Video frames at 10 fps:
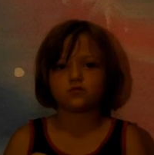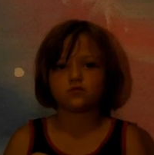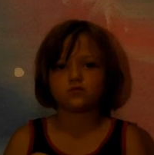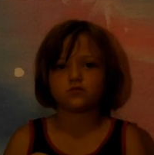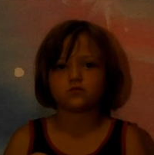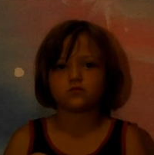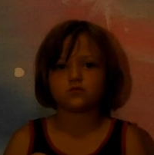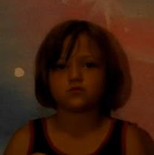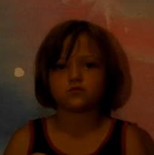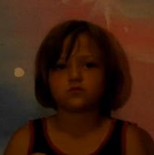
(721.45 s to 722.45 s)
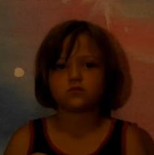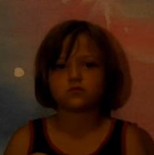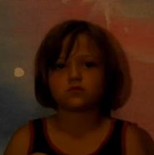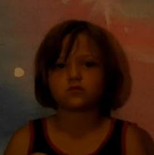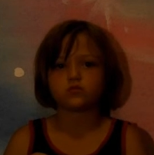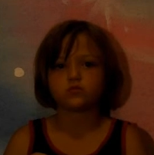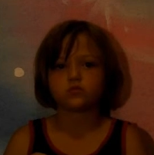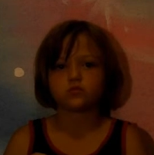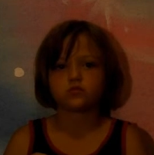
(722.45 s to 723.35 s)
No one is speaking in this clip.